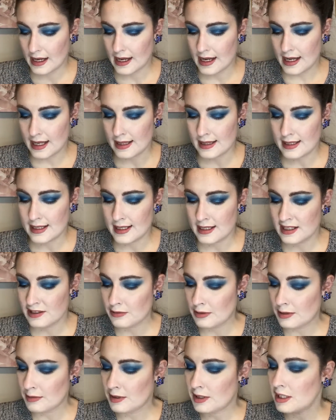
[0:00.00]
And then what
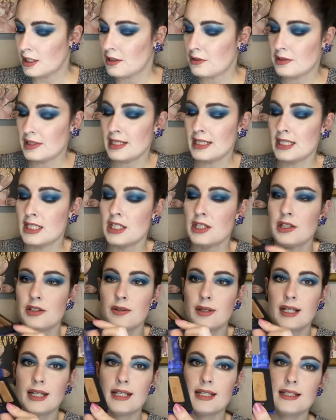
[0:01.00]
I'm going to go into
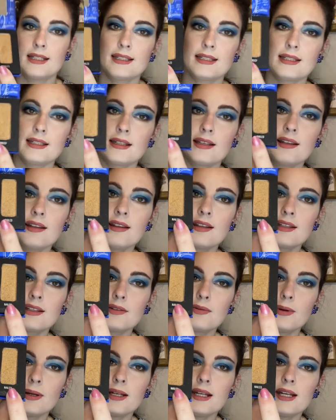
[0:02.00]
is this
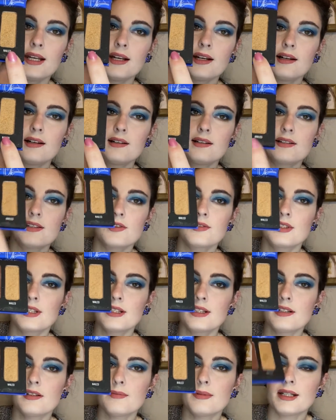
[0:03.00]
one here. So it's a
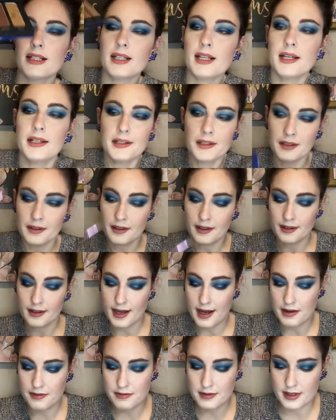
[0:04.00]
little bit lighter than
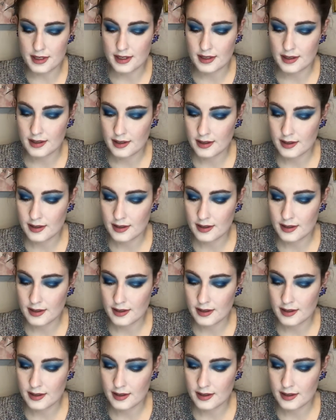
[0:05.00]
that one.